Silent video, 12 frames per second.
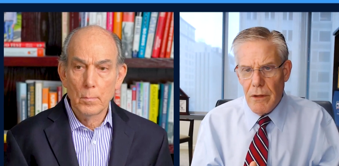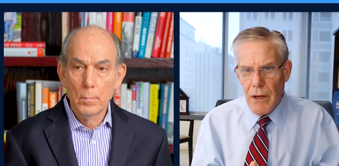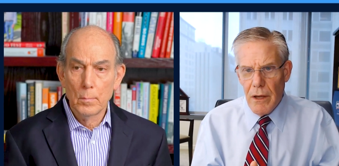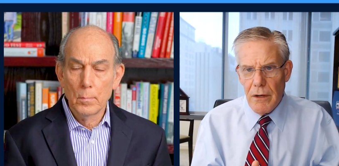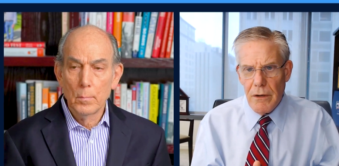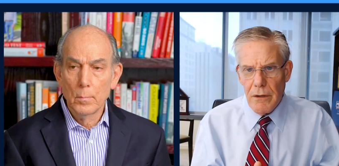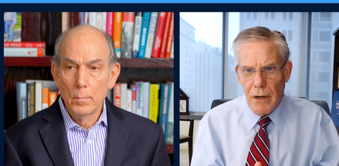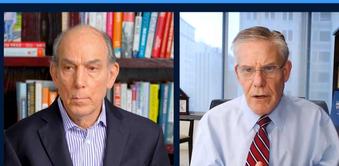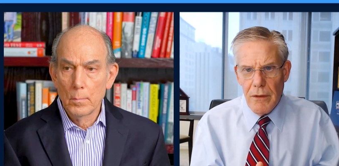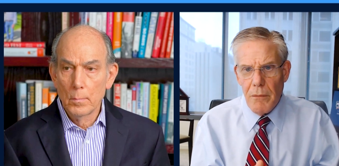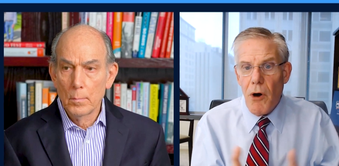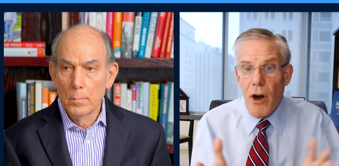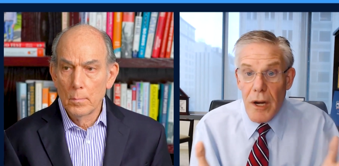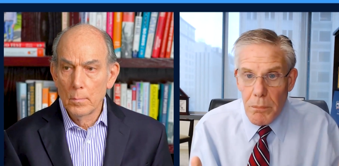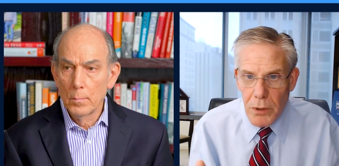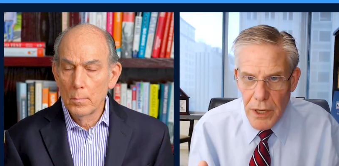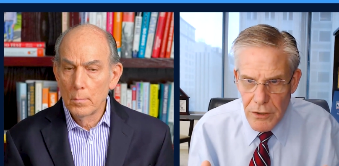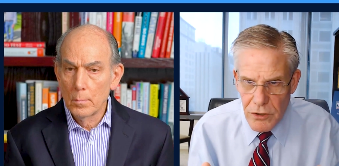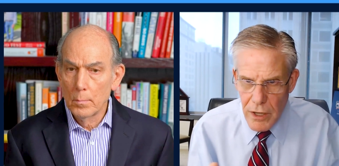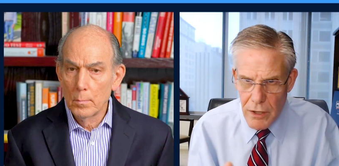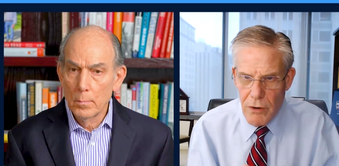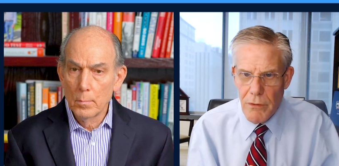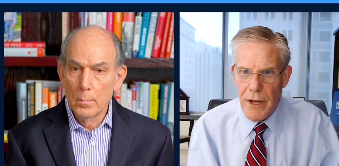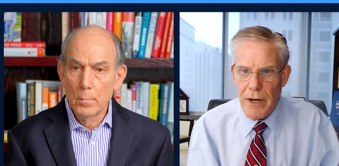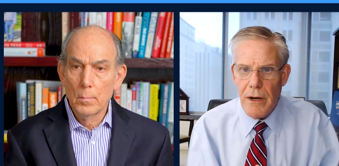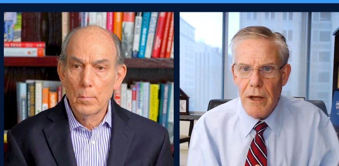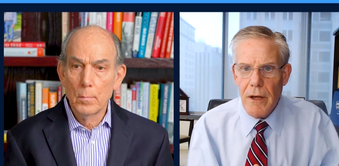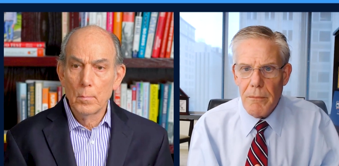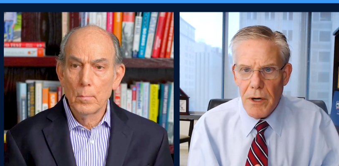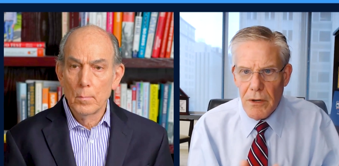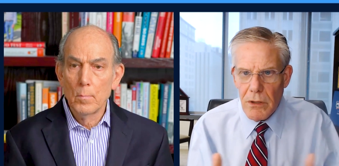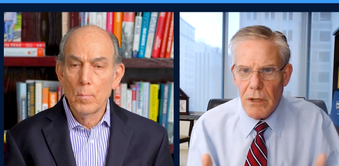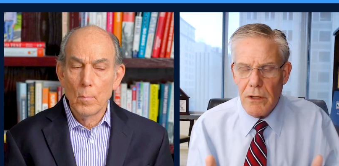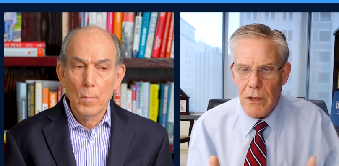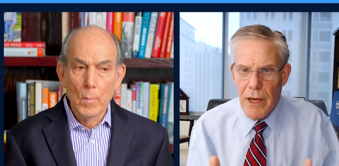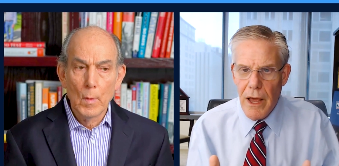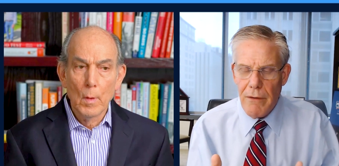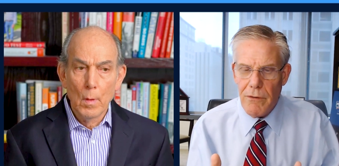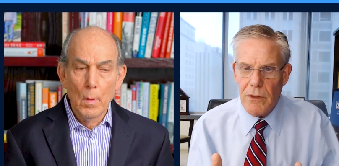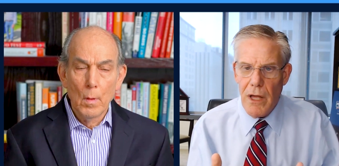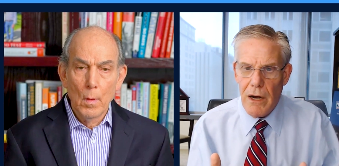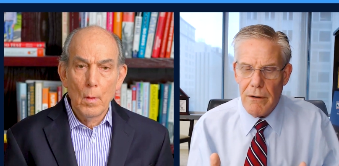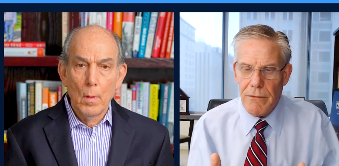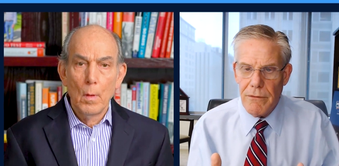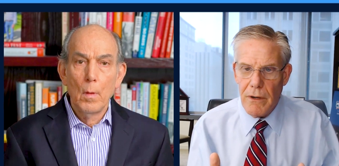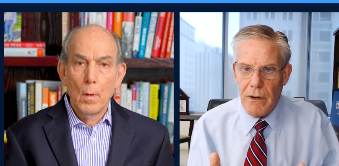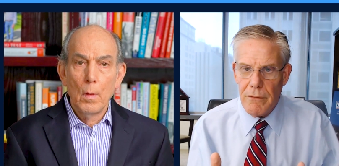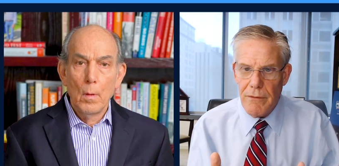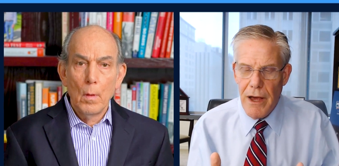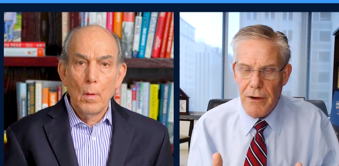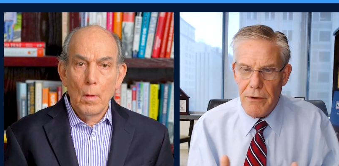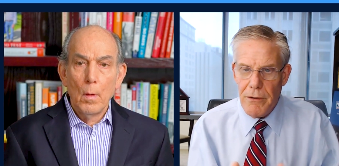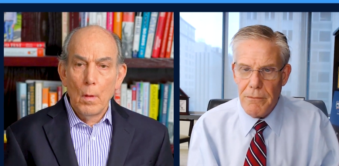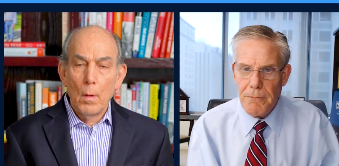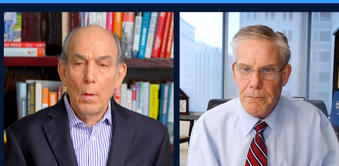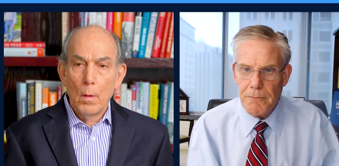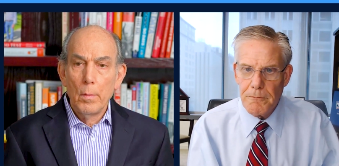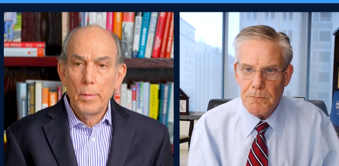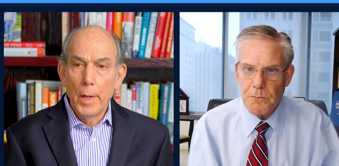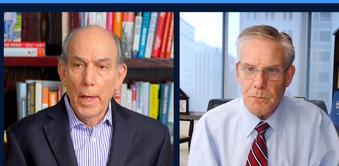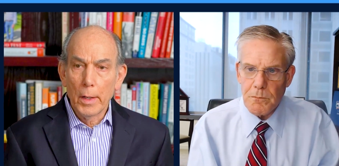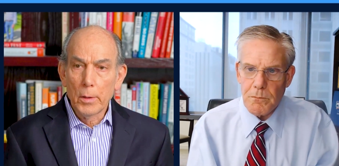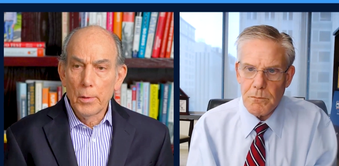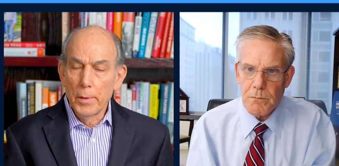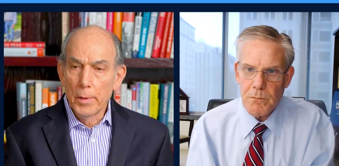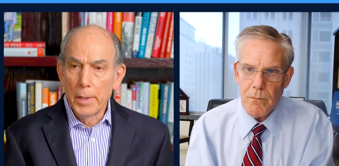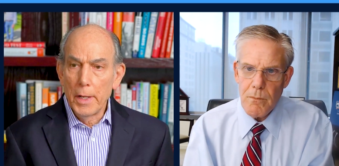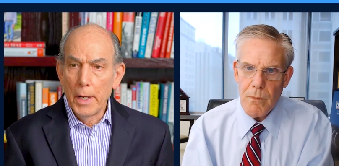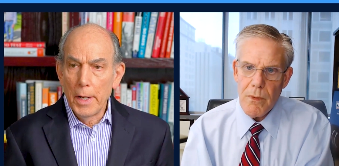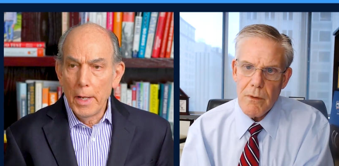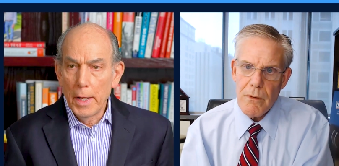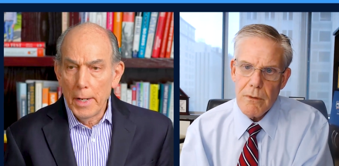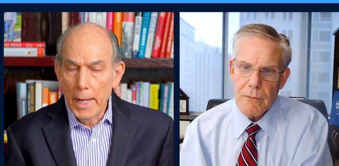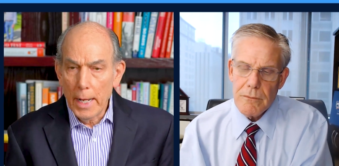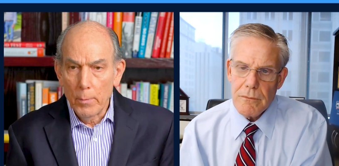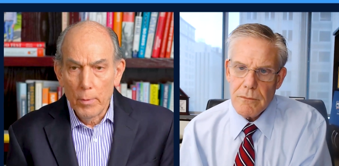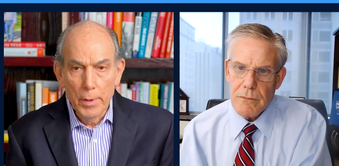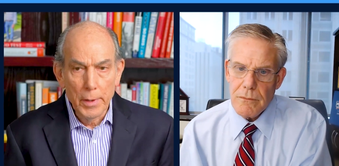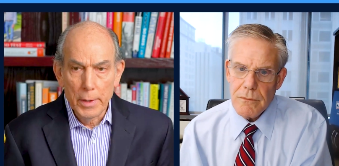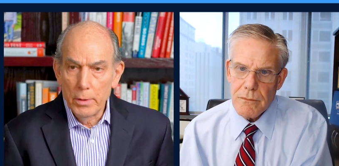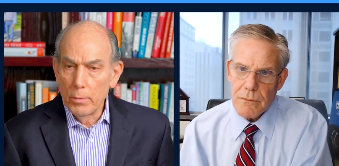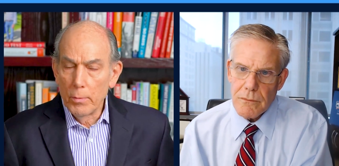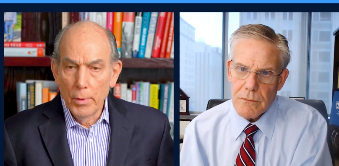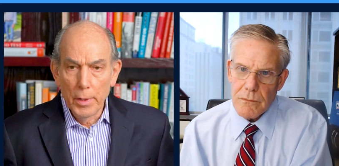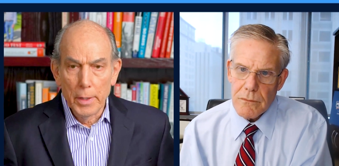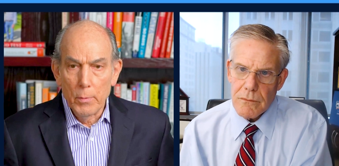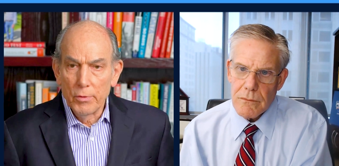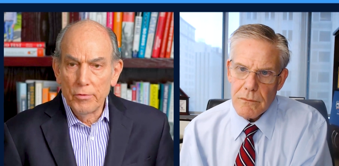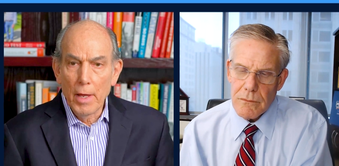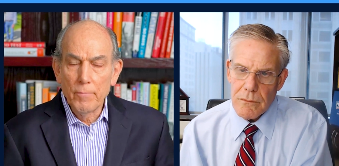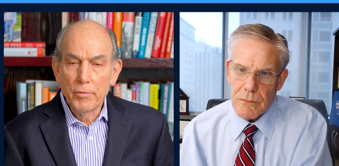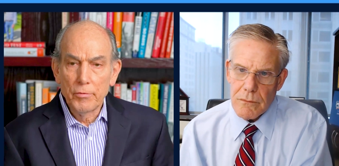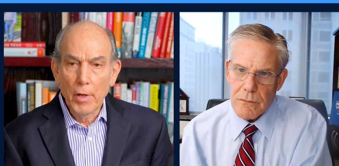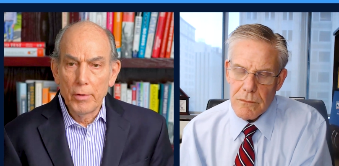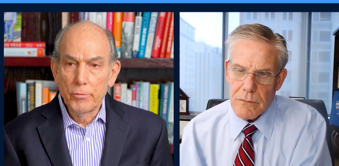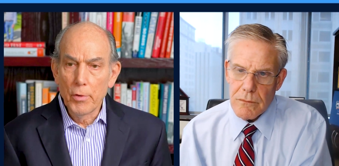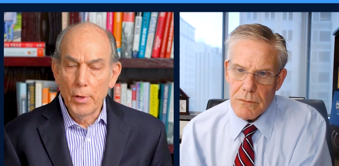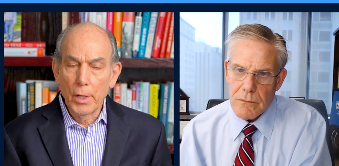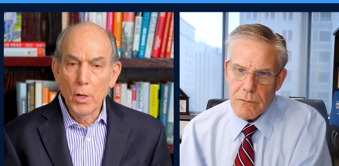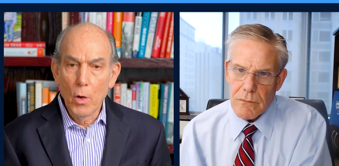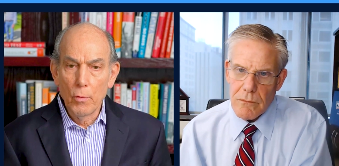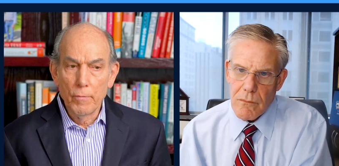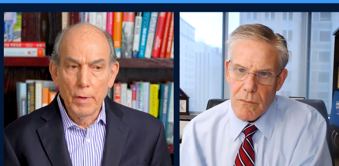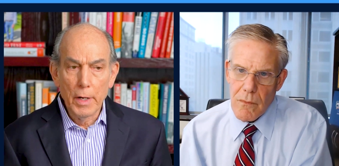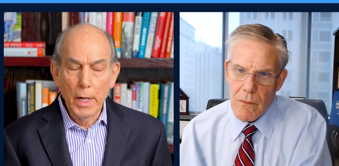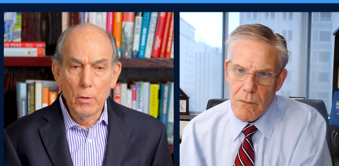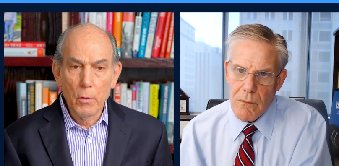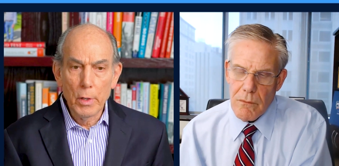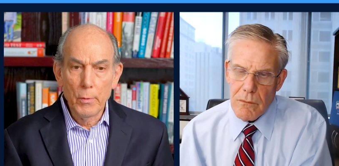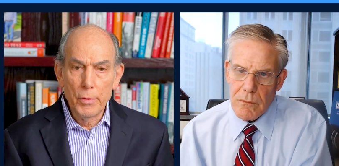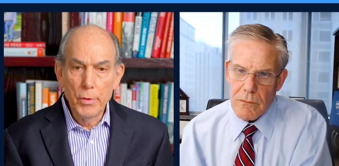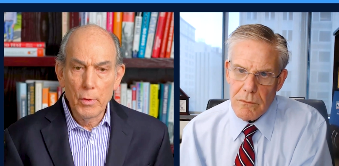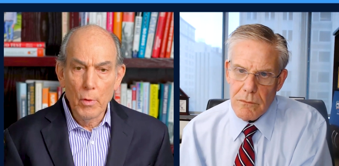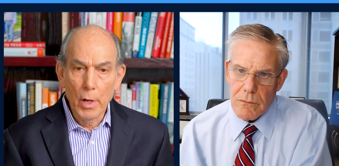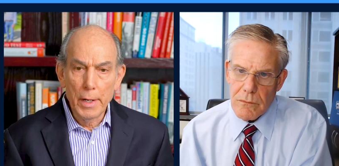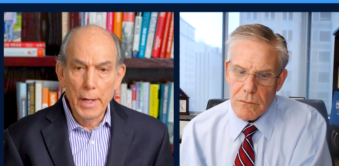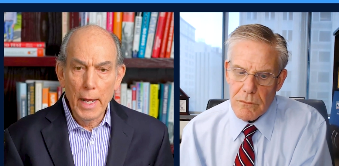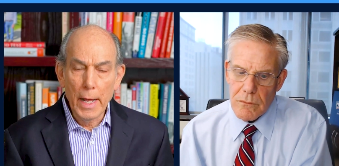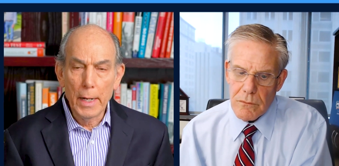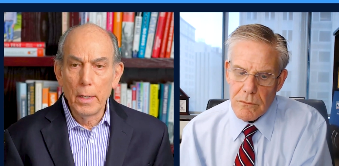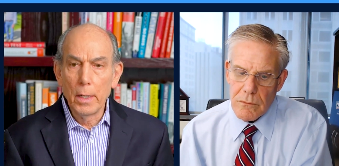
Speaker 1: and uh, the marketplace that you're in. But clearly, they have a lot of uh, value.
Speaker 2: Yeah, clearly. And, and that really, really was emphasized during COVID. I agree with you on that.